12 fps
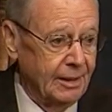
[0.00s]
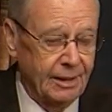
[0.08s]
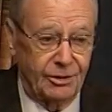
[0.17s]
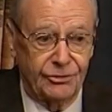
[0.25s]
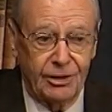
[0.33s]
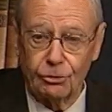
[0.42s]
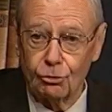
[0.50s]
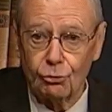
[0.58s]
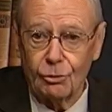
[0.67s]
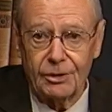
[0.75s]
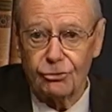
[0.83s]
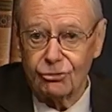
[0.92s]
continue
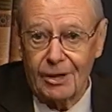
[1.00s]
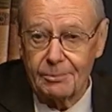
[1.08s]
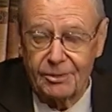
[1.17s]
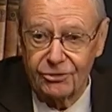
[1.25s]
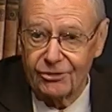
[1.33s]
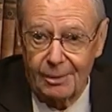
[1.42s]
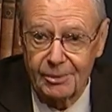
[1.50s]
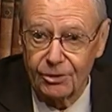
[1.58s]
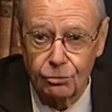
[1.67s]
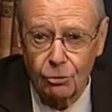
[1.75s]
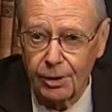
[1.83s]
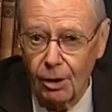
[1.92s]
doing the same things I've been
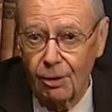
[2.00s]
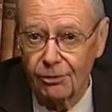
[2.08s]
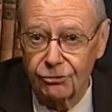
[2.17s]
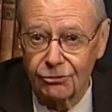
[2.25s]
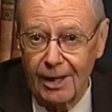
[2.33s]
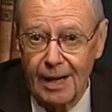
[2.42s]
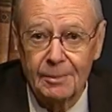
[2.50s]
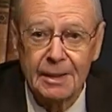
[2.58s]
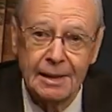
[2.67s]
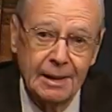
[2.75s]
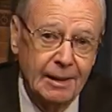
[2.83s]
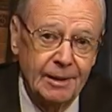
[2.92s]
doing all this time.
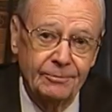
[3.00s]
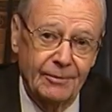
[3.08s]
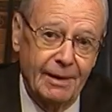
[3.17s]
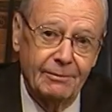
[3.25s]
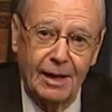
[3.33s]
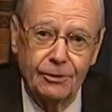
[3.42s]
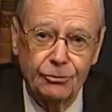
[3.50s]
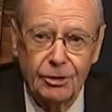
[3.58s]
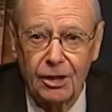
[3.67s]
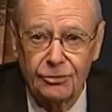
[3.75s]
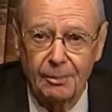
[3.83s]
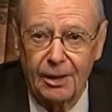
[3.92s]
I've got to
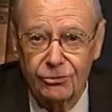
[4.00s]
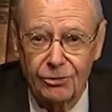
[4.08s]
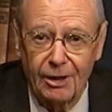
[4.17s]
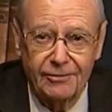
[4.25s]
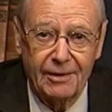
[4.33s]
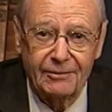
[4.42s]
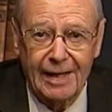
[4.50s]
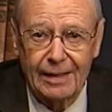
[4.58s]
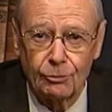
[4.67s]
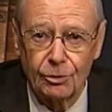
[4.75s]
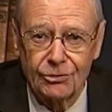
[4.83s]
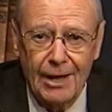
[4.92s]
change myself. I've got
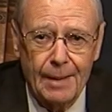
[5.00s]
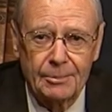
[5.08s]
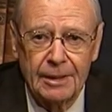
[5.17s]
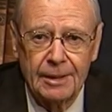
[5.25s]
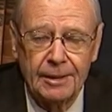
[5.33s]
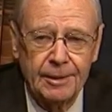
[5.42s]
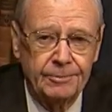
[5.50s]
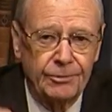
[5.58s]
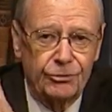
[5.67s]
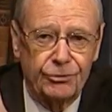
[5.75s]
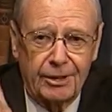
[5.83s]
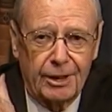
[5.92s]
to adapt.
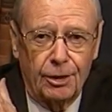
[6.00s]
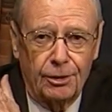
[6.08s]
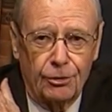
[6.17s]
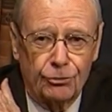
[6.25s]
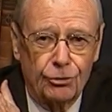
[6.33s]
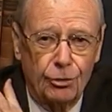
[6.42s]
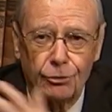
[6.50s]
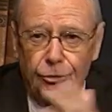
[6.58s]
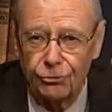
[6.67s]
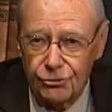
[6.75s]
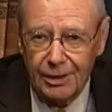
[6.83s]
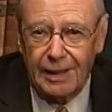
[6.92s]
Sitting on our
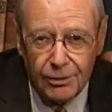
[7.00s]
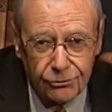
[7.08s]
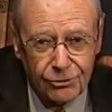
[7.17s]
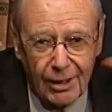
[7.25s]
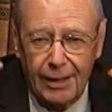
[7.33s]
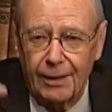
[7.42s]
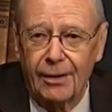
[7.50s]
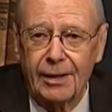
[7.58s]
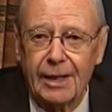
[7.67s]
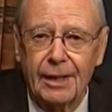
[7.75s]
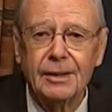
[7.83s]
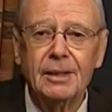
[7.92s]
shoulder, sitting inside our
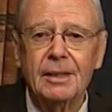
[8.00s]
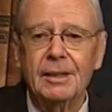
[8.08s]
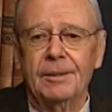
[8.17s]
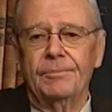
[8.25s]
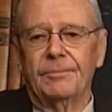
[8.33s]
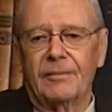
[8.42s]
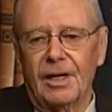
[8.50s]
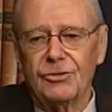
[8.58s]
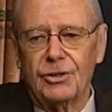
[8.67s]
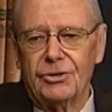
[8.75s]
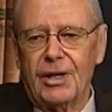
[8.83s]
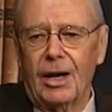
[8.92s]
head is
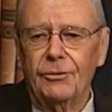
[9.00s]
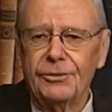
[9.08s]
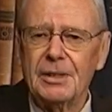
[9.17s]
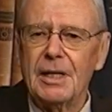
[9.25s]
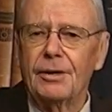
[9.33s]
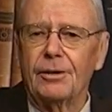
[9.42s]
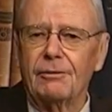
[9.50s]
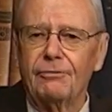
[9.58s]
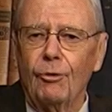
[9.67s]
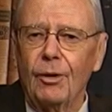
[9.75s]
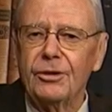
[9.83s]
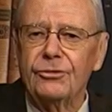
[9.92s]
this healthy inner
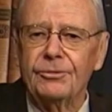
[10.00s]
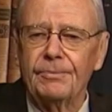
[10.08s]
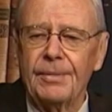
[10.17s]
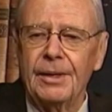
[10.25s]
voice